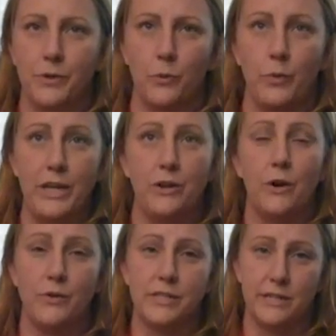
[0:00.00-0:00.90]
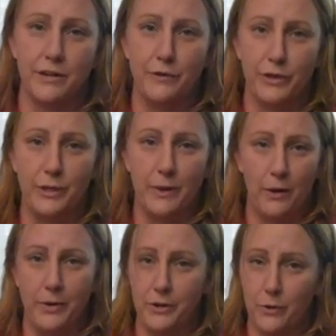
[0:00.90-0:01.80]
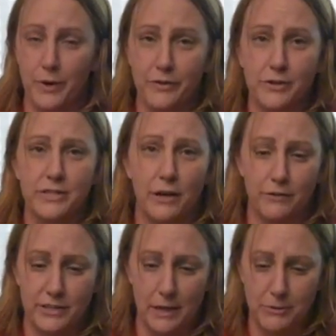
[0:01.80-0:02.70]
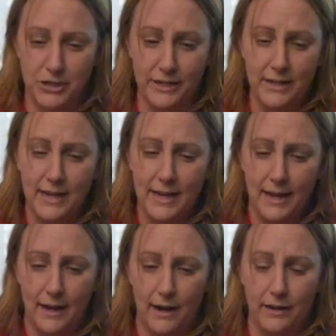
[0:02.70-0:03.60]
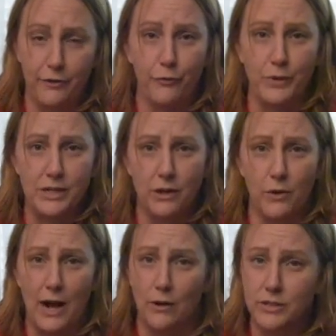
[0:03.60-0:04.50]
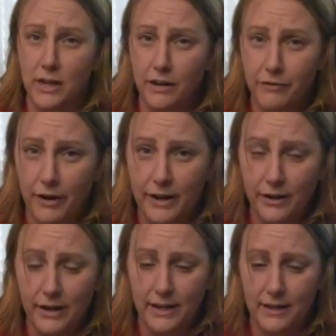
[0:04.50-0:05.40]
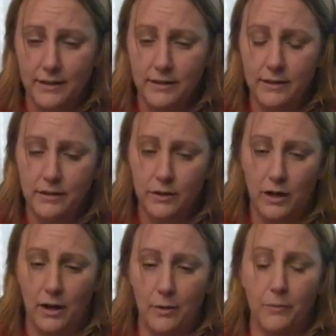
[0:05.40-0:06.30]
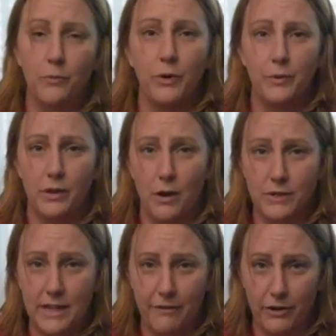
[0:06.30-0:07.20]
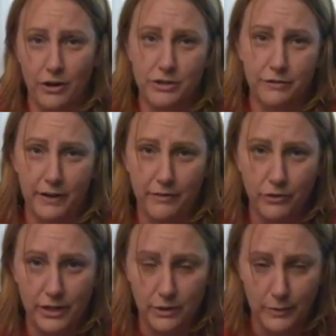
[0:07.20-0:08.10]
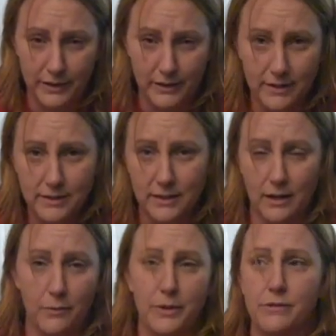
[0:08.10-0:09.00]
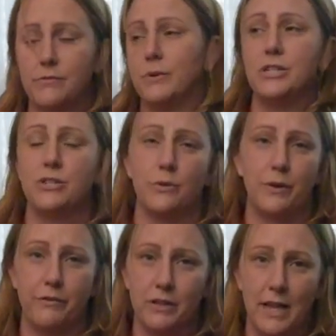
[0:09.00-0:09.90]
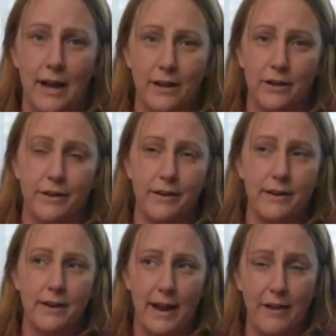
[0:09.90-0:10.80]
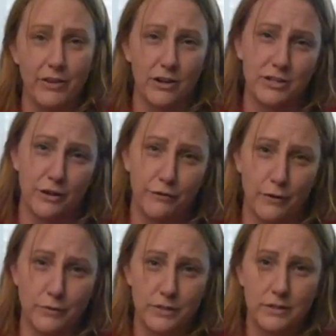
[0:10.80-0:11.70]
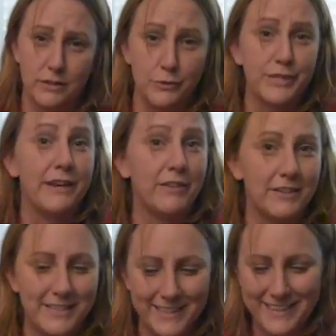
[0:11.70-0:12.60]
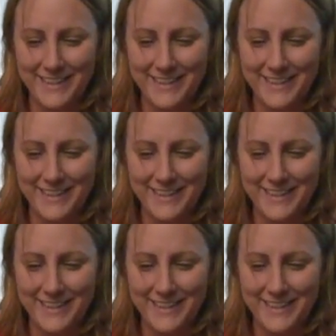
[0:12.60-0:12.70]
We know this area really well. We know where there's cell reception. If we go outside of our area, we will always have our survival gear with us. We just don't want to rely on having our cell phones to save us.